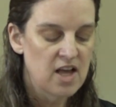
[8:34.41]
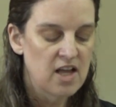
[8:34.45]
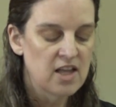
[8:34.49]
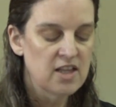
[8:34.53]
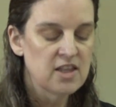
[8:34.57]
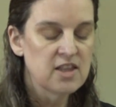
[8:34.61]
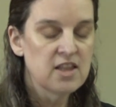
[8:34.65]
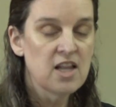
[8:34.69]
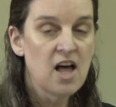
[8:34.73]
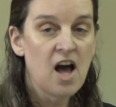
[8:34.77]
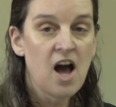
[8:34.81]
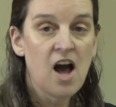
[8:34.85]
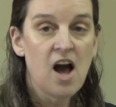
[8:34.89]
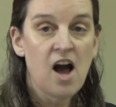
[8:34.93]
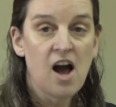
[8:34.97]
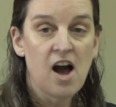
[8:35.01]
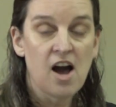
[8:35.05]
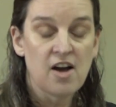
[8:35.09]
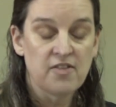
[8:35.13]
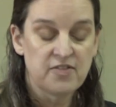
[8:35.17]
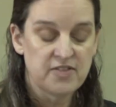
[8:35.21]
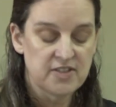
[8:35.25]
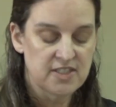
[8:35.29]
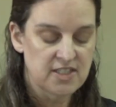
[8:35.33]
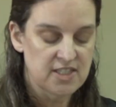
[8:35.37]
law
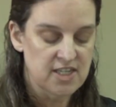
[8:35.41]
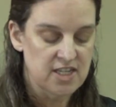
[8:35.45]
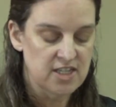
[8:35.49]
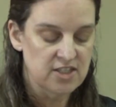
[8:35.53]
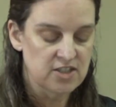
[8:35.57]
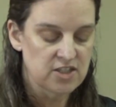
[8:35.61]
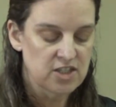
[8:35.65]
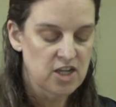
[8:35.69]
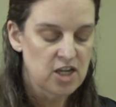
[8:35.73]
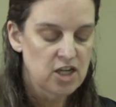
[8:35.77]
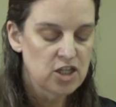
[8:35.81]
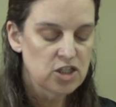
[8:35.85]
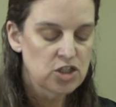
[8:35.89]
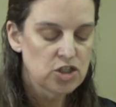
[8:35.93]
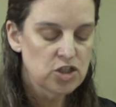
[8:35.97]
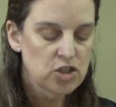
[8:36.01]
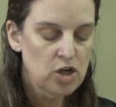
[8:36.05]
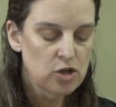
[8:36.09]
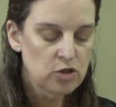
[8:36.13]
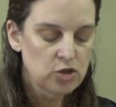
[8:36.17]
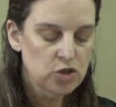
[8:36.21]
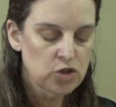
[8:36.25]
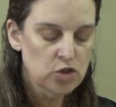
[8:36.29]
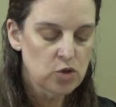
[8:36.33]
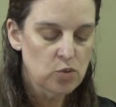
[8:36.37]
offices,
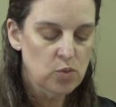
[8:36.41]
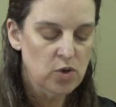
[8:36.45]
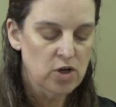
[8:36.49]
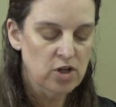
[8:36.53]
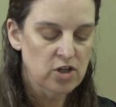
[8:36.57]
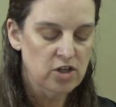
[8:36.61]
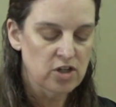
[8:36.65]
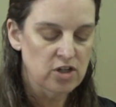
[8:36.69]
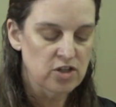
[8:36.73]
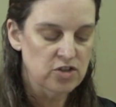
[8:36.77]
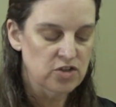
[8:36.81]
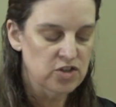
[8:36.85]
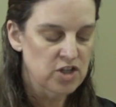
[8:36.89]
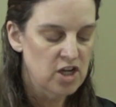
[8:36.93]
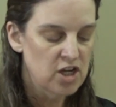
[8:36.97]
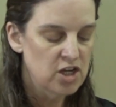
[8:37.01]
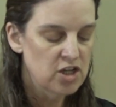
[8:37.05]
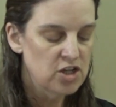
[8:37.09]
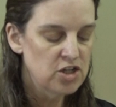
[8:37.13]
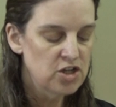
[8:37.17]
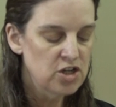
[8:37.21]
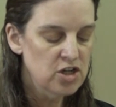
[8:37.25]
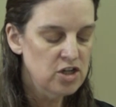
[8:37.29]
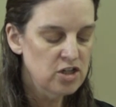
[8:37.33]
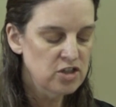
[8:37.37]
social workers,
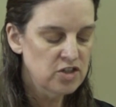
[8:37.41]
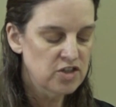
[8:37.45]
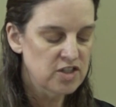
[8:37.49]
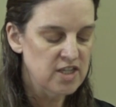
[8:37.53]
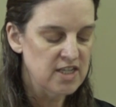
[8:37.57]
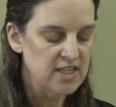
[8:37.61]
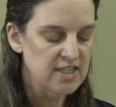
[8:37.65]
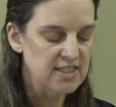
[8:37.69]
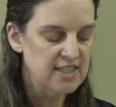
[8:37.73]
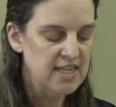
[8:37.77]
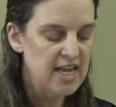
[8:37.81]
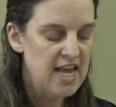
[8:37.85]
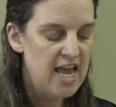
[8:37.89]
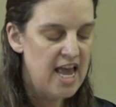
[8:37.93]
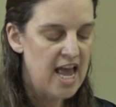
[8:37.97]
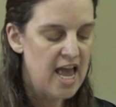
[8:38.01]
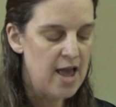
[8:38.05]
nurses,